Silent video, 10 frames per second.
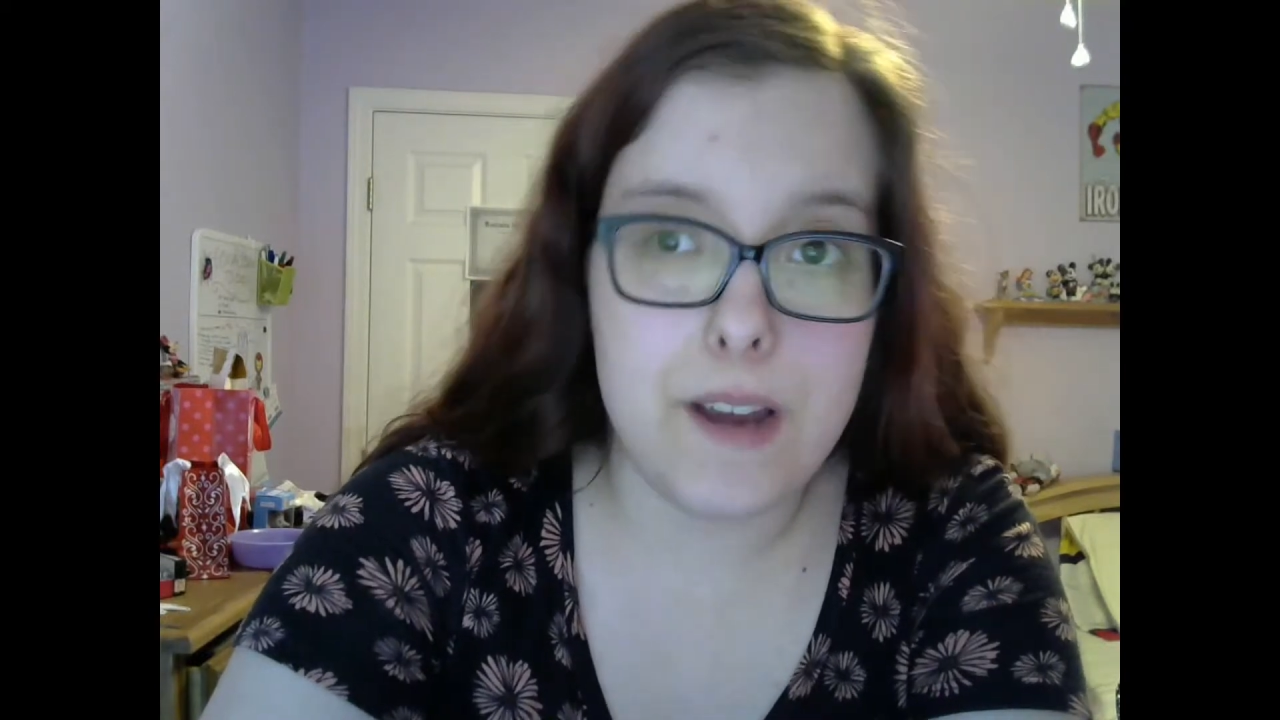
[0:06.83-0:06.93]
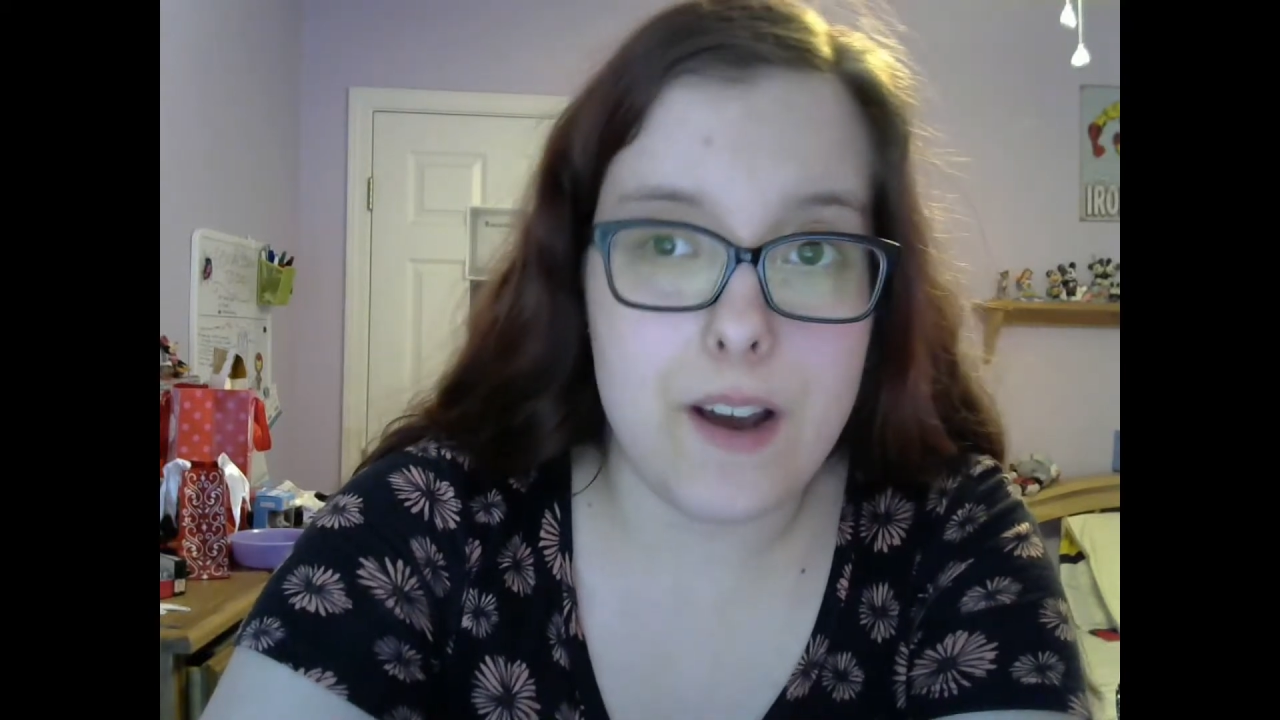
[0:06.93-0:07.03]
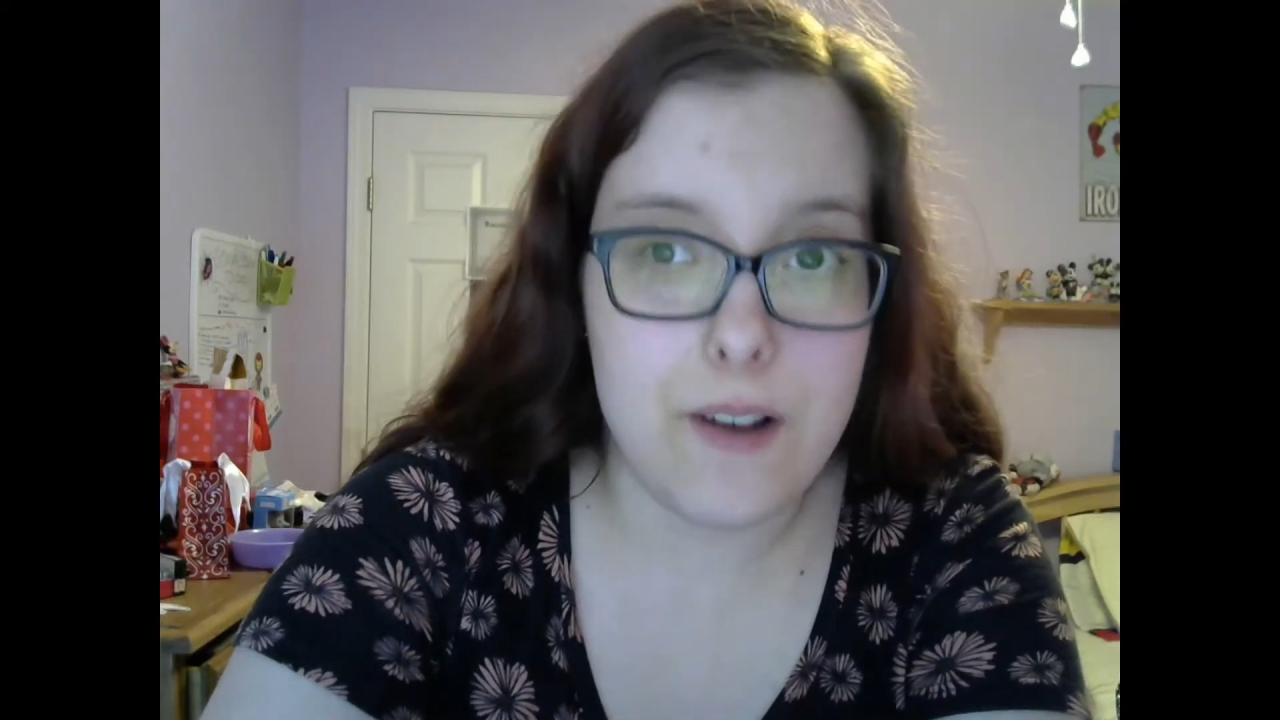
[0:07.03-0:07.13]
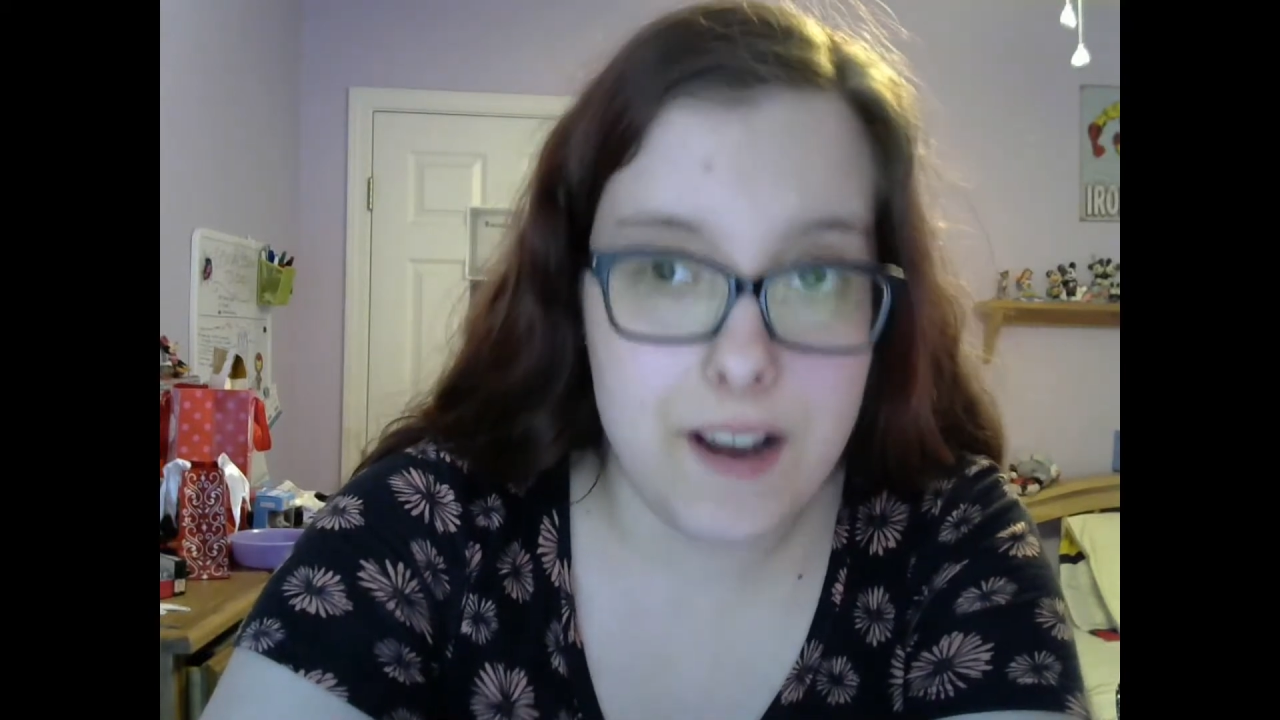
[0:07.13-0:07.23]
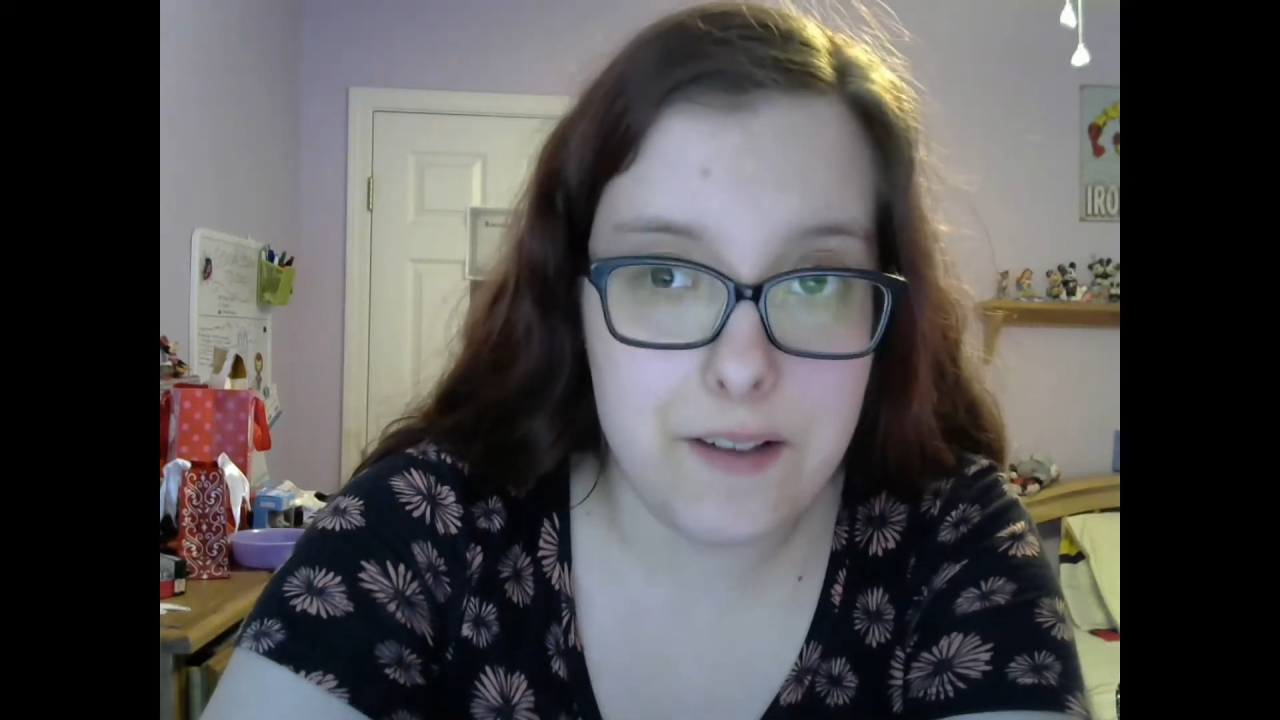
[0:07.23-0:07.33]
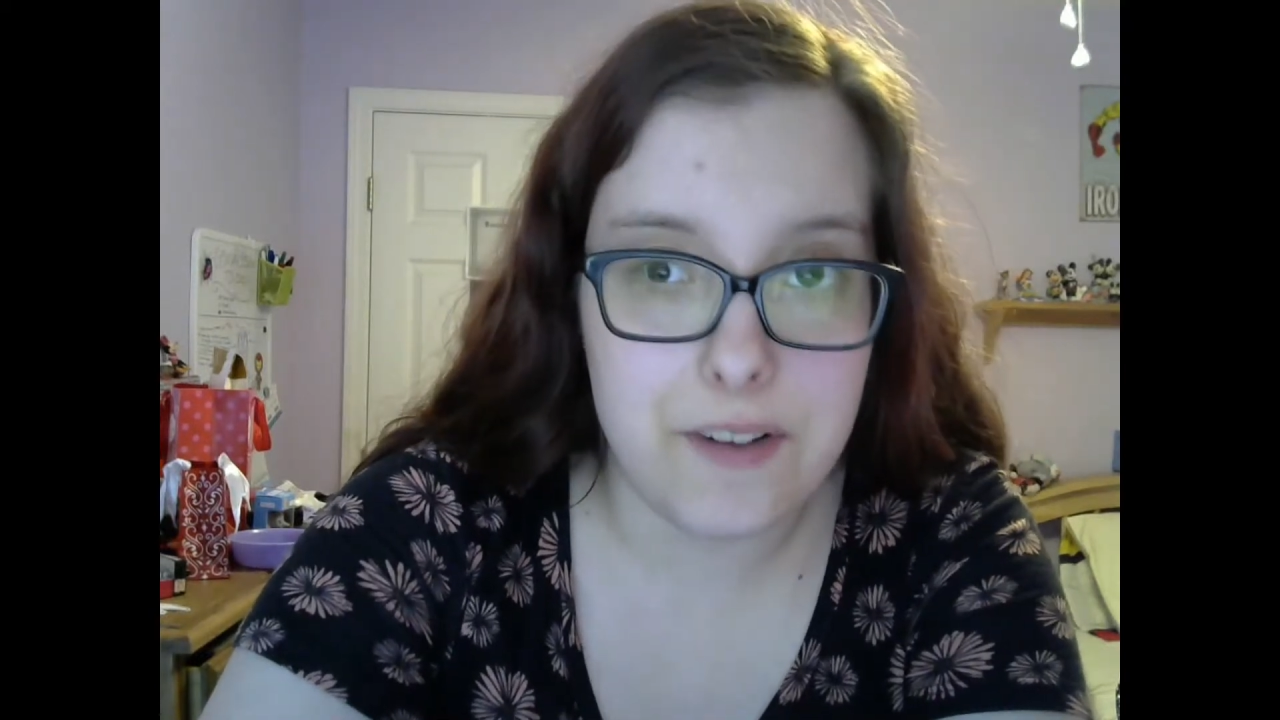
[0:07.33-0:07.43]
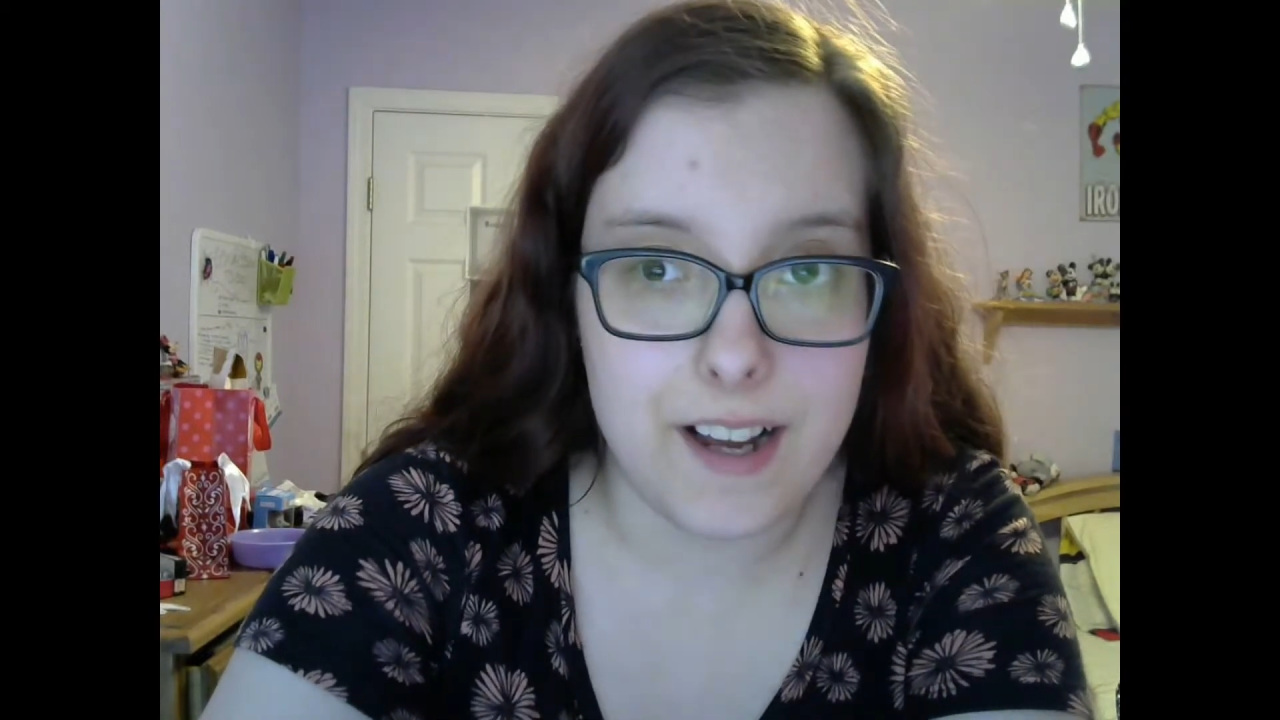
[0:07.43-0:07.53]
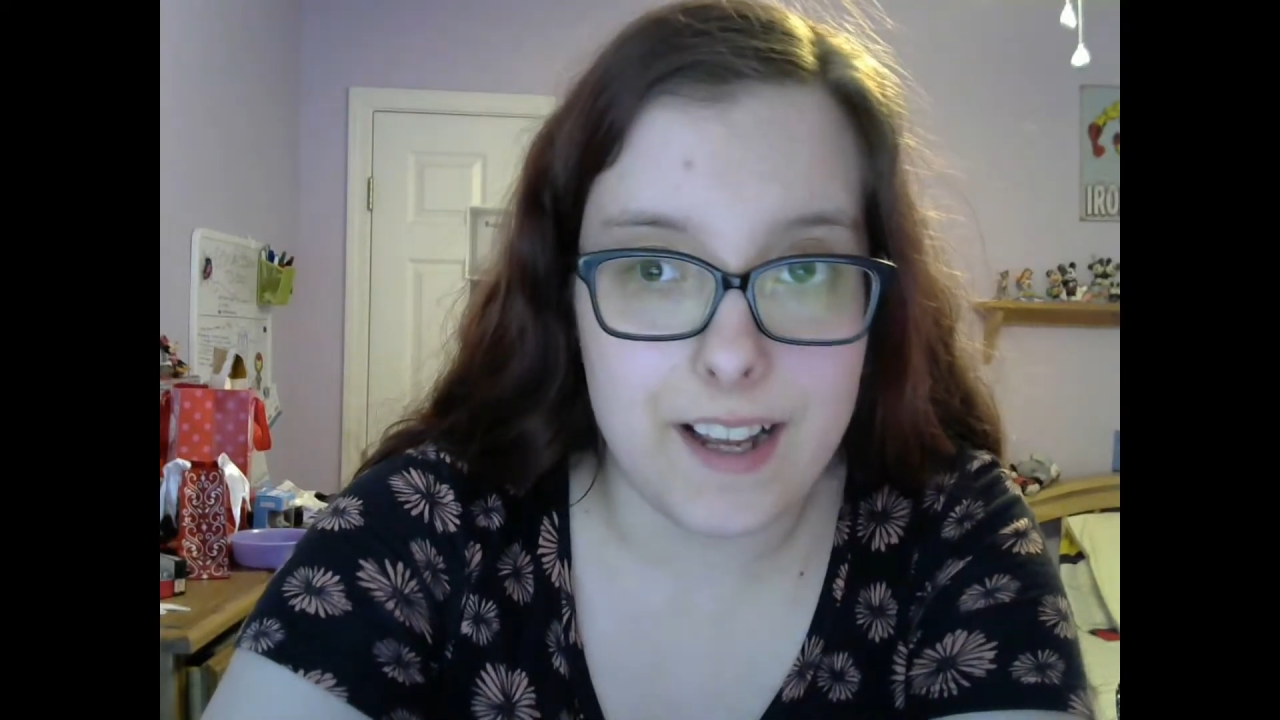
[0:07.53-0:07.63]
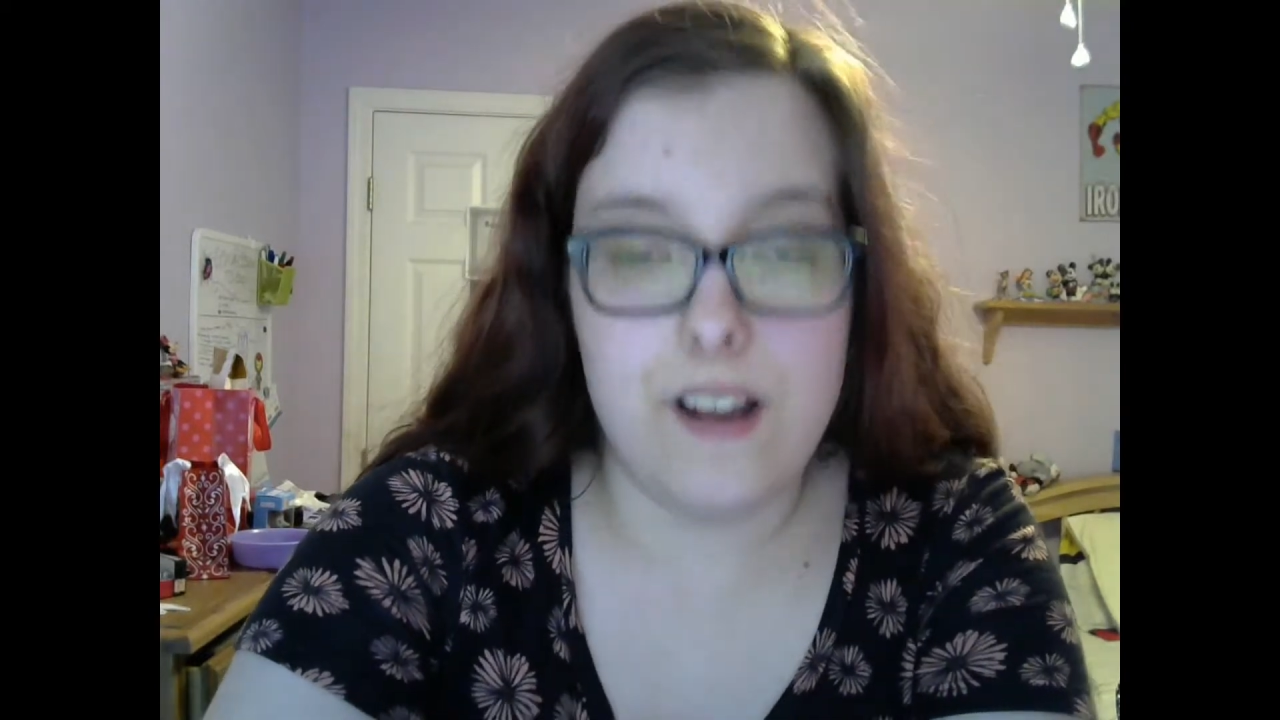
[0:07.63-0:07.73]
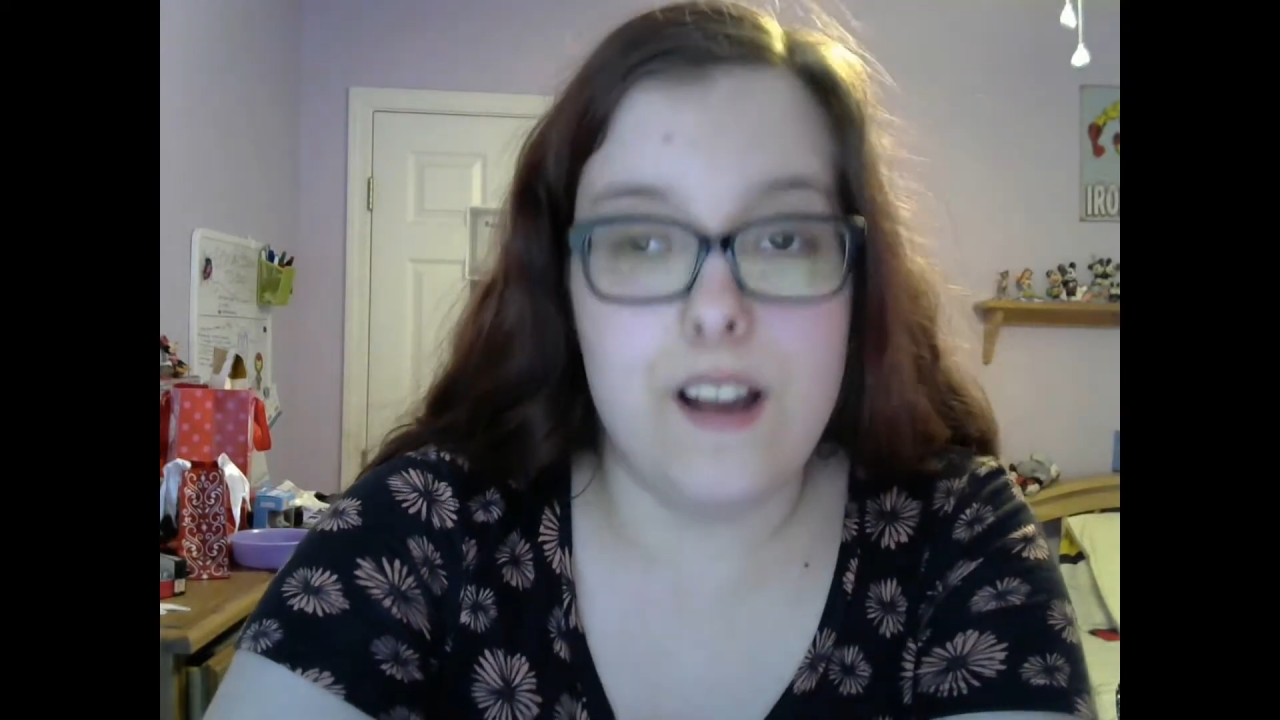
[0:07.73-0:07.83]
have
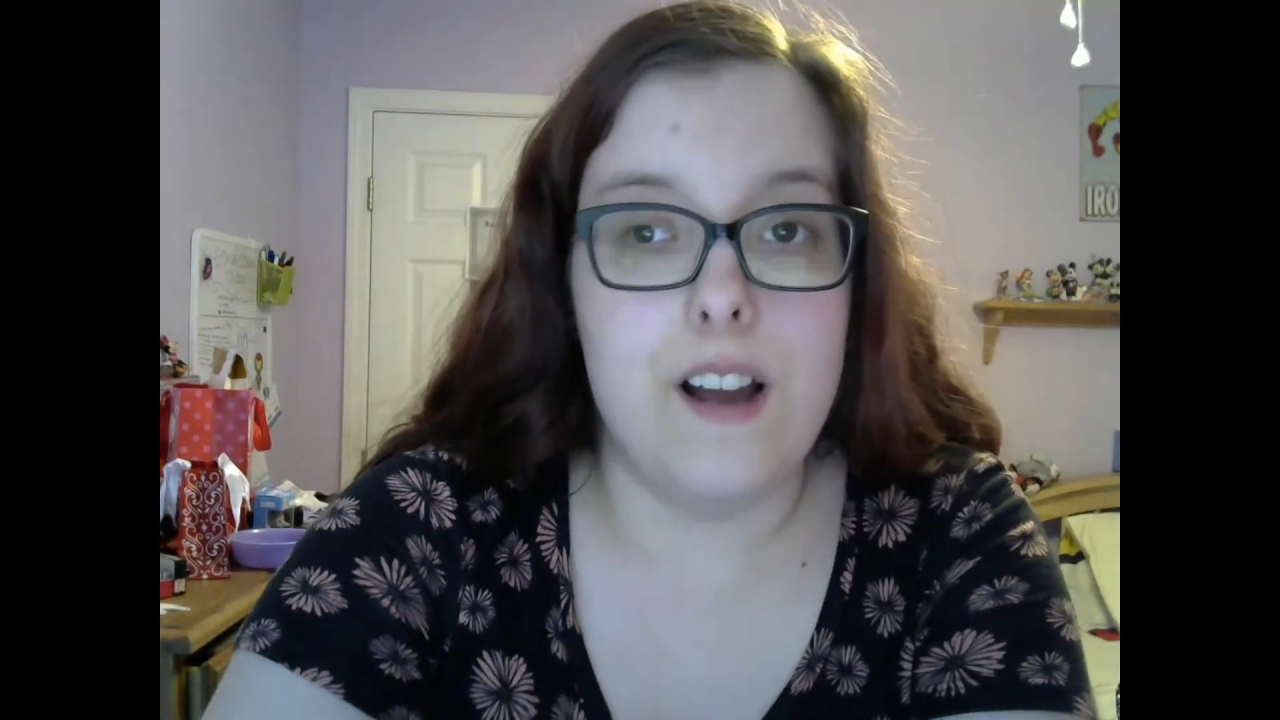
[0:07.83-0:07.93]
I?